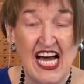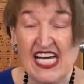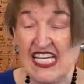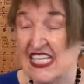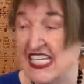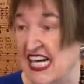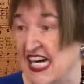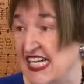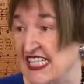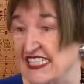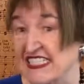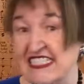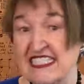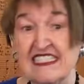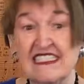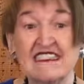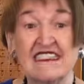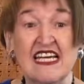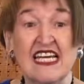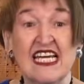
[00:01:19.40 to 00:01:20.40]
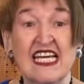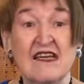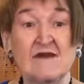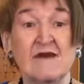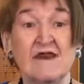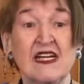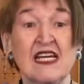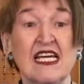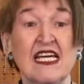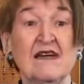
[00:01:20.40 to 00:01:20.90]
God says,
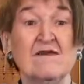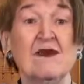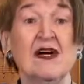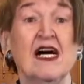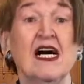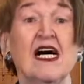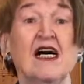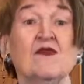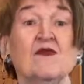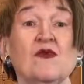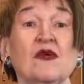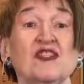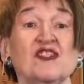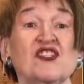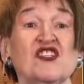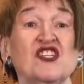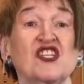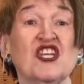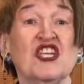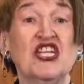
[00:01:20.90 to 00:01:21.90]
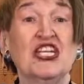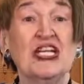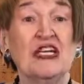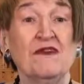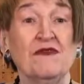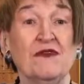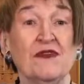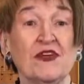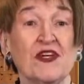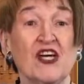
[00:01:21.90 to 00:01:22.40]
Abraham, I want you to
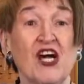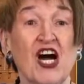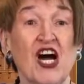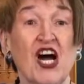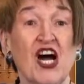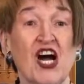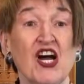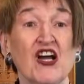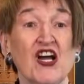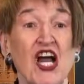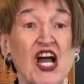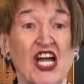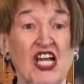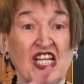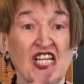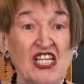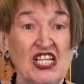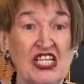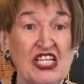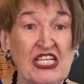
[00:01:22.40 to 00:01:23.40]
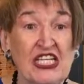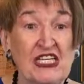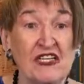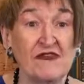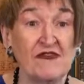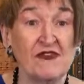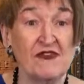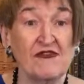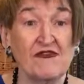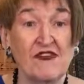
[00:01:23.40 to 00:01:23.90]
leave where you are,
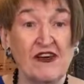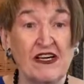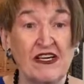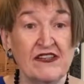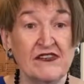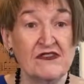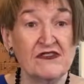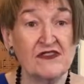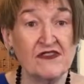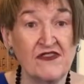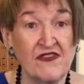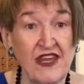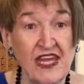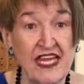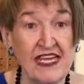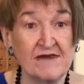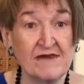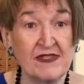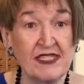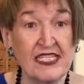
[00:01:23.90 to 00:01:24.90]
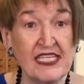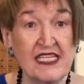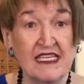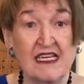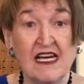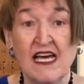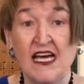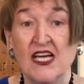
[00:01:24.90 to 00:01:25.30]
leave your father's family,